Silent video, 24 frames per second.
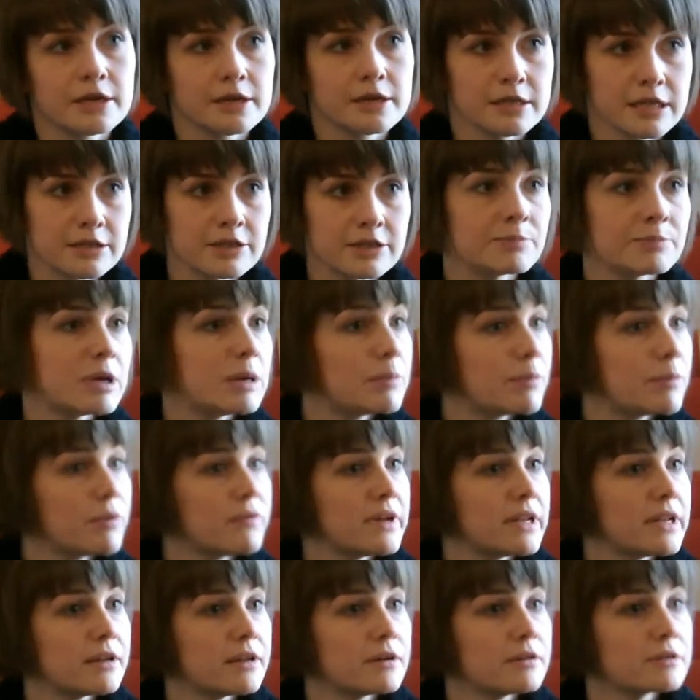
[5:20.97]
And then there's people
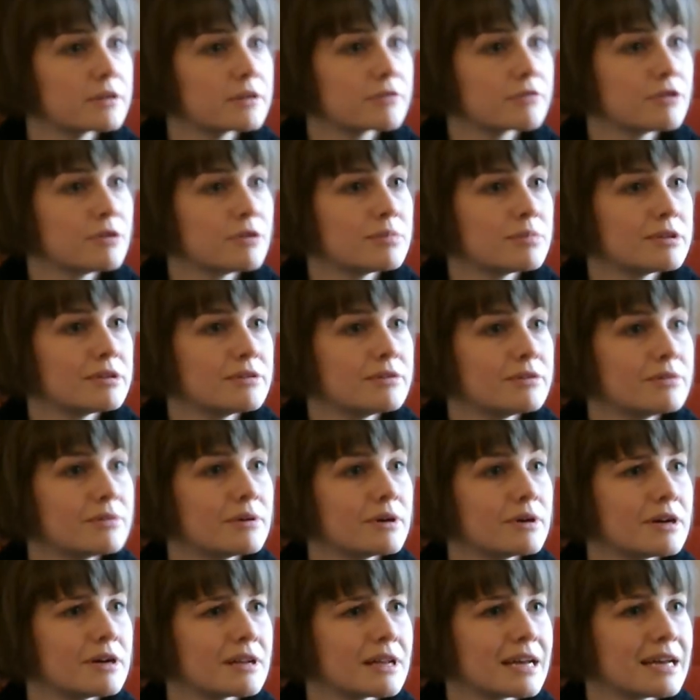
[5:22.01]
in those groups
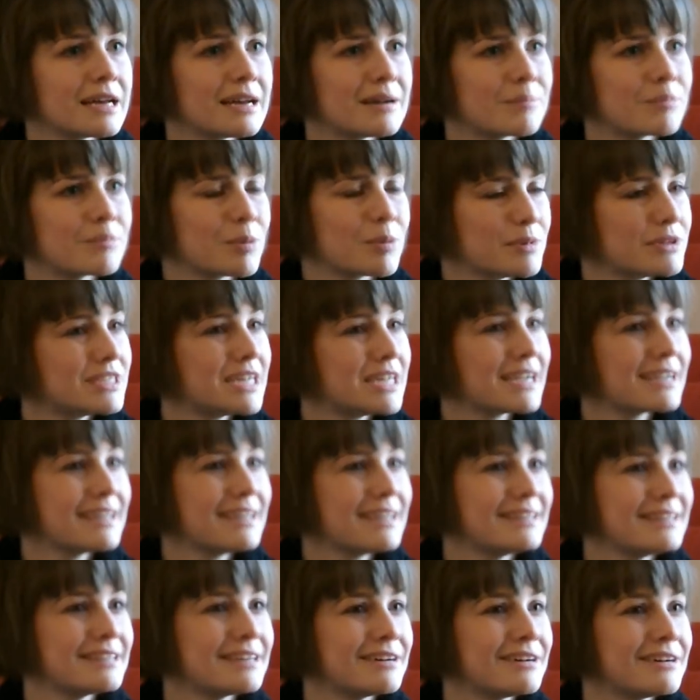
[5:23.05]
who are like proper techies,